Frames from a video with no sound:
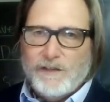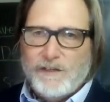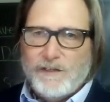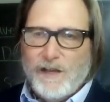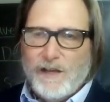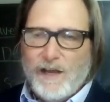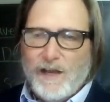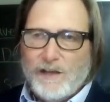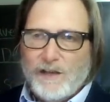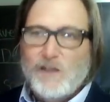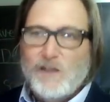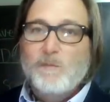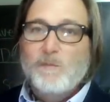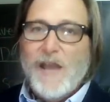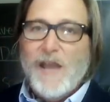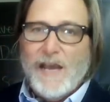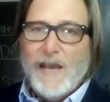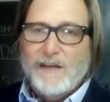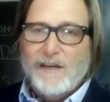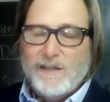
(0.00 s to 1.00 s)

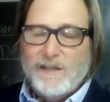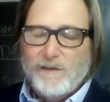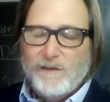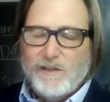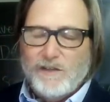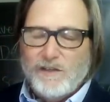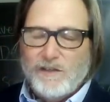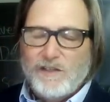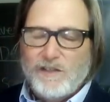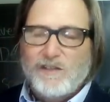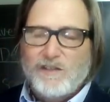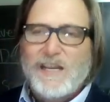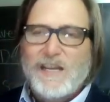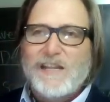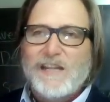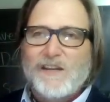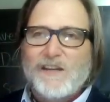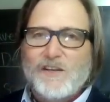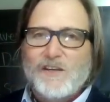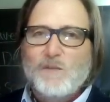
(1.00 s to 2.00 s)
to
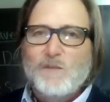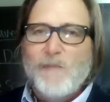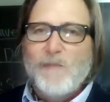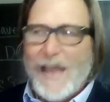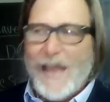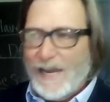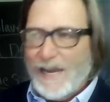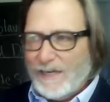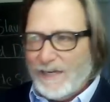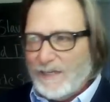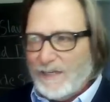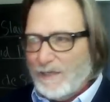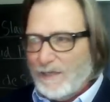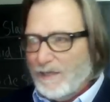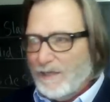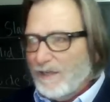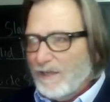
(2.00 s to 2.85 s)
get their humanity.